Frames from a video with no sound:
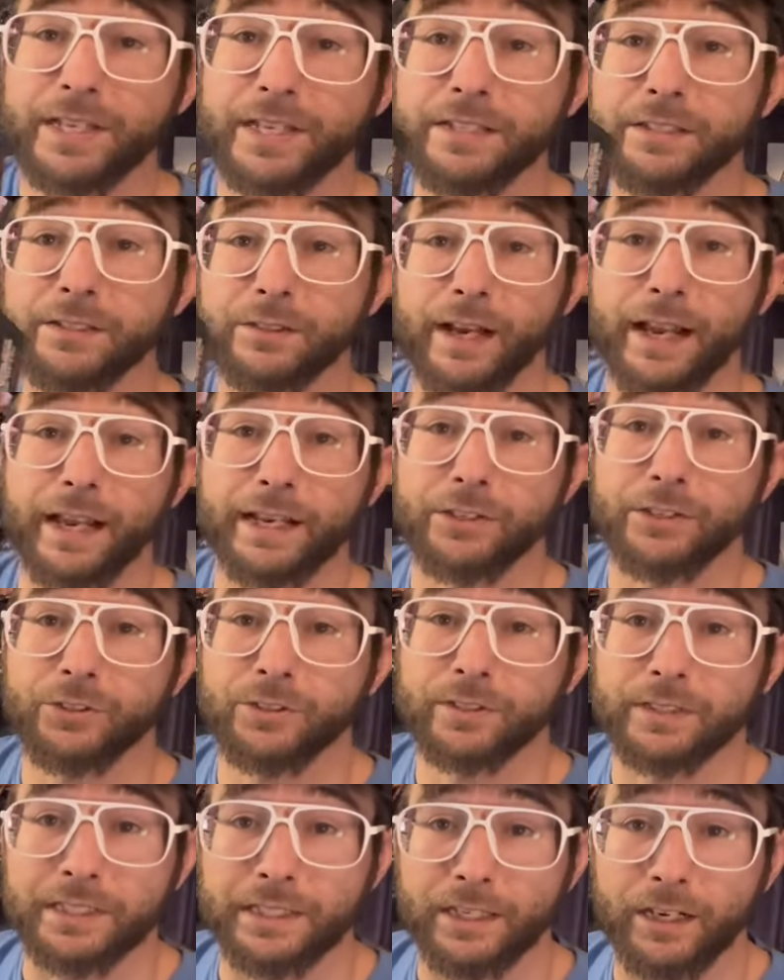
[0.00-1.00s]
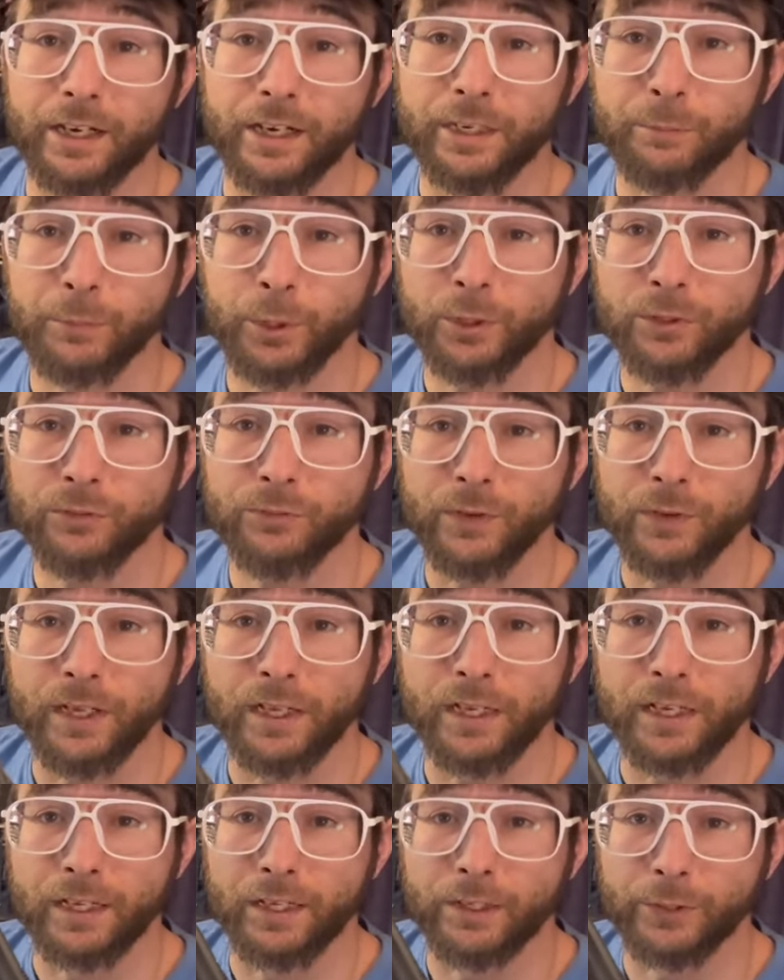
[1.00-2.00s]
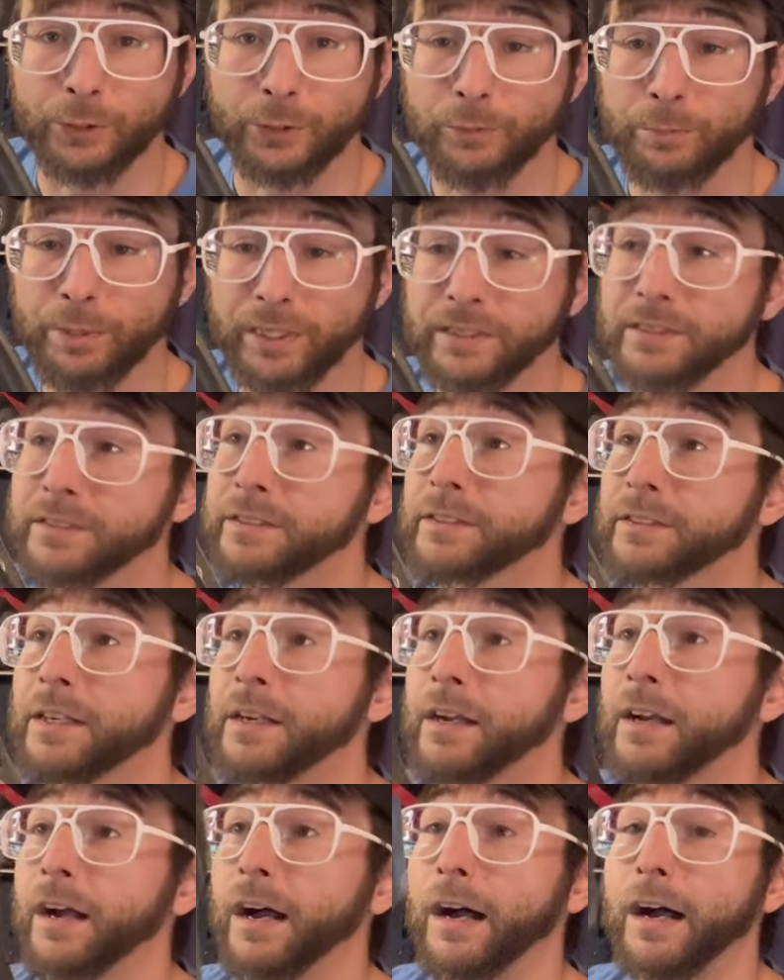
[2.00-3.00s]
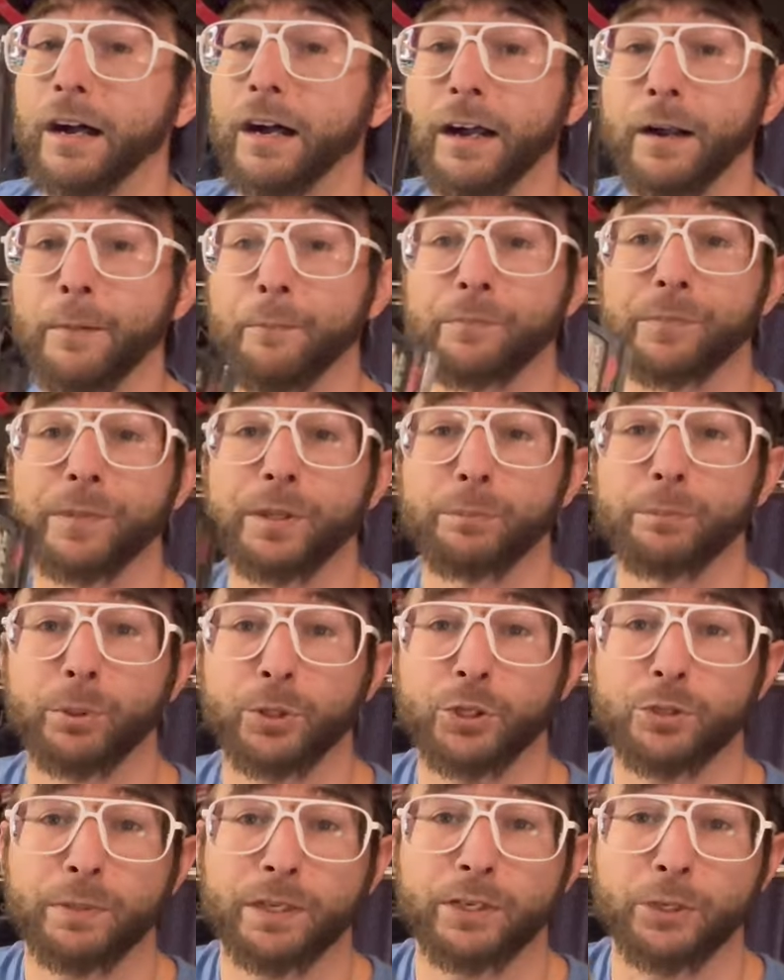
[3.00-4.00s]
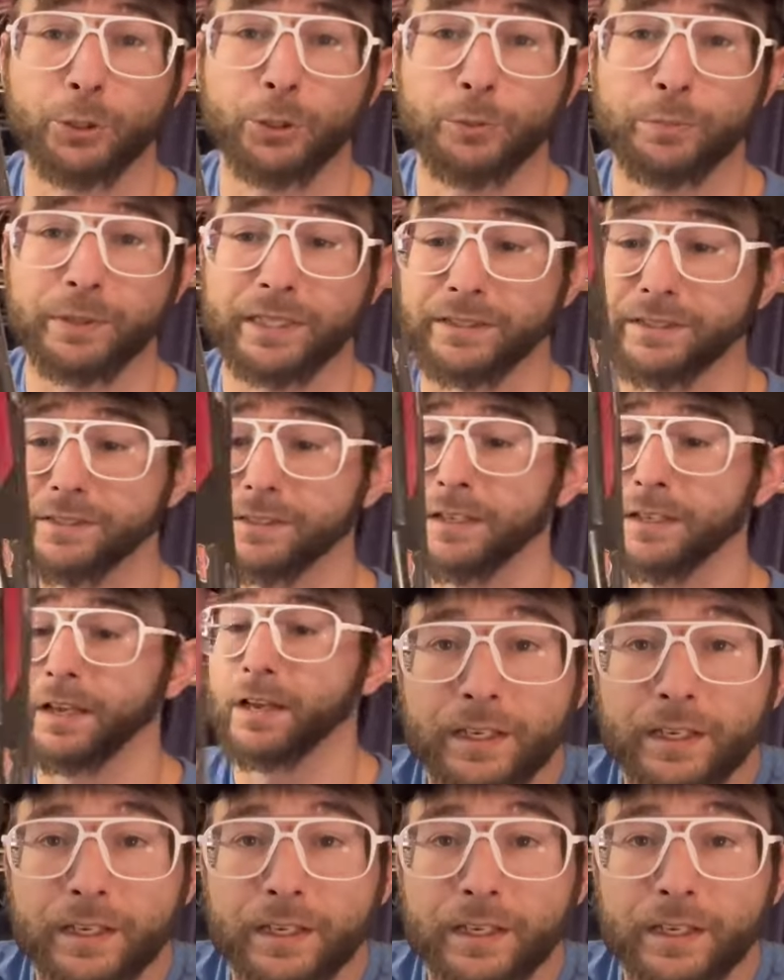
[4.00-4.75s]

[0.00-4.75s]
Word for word: these are actually automotive uh, hood pins, um, push button hood pins.